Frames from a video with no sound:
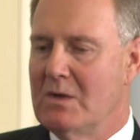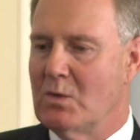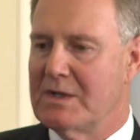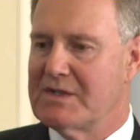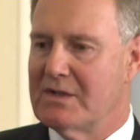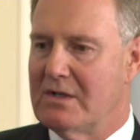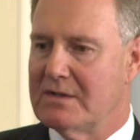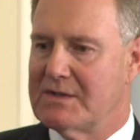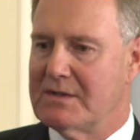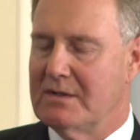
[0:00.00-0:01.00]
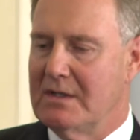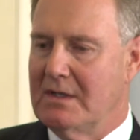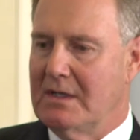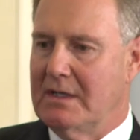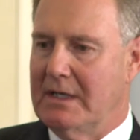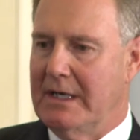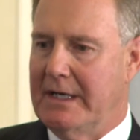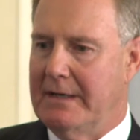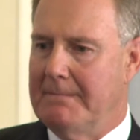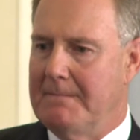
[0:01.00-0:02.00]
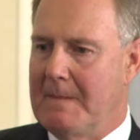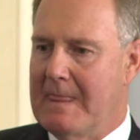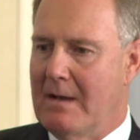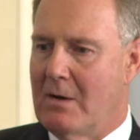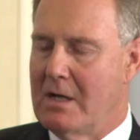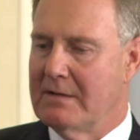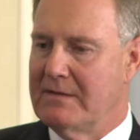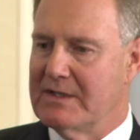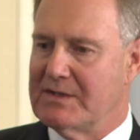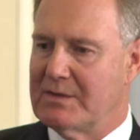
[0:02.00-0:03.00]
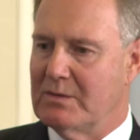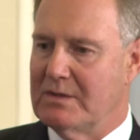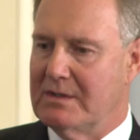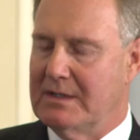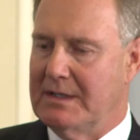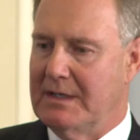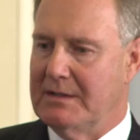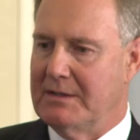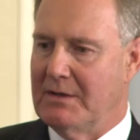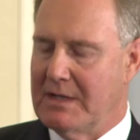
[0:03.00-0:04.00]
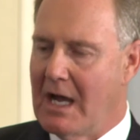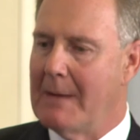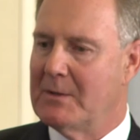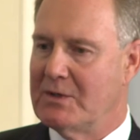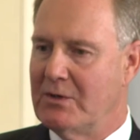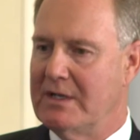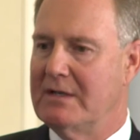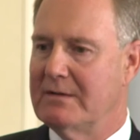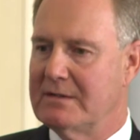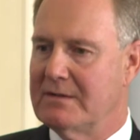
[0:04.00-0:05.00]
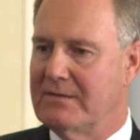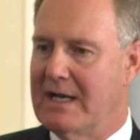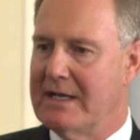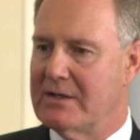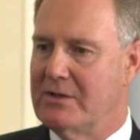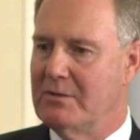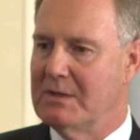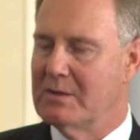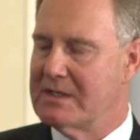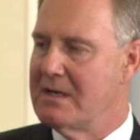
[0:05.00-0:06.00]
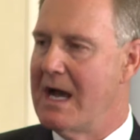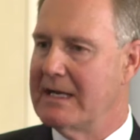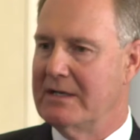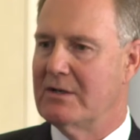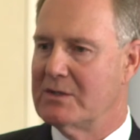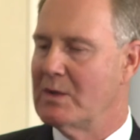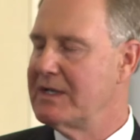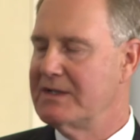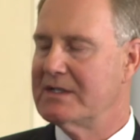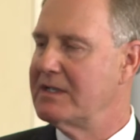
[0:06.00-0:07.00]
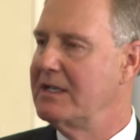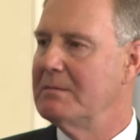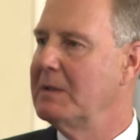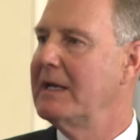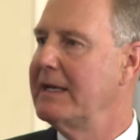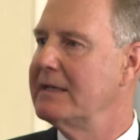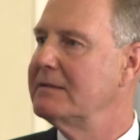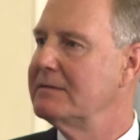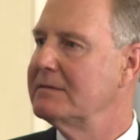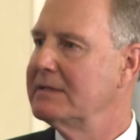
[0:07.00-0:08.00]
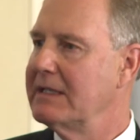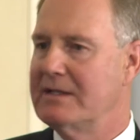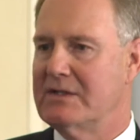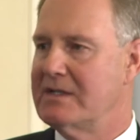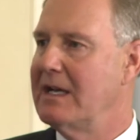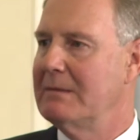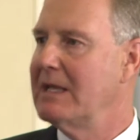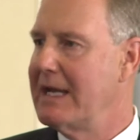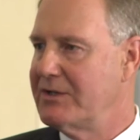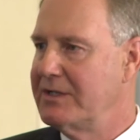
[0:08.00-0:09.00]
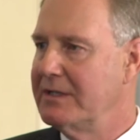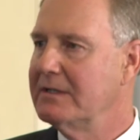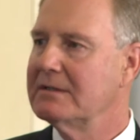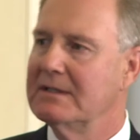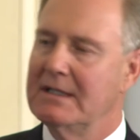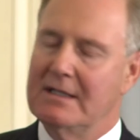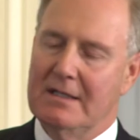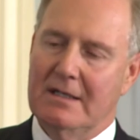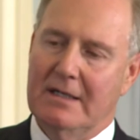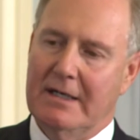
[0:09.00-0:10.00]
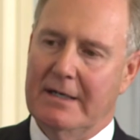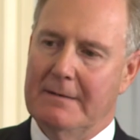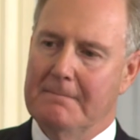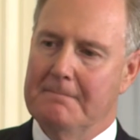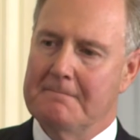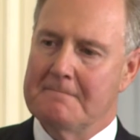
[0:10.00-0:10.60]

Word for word: results. Um, all of this, uh, you know, the opportunity to, to, fly to Cuba was not in our 2016 plan at this time last year. Um,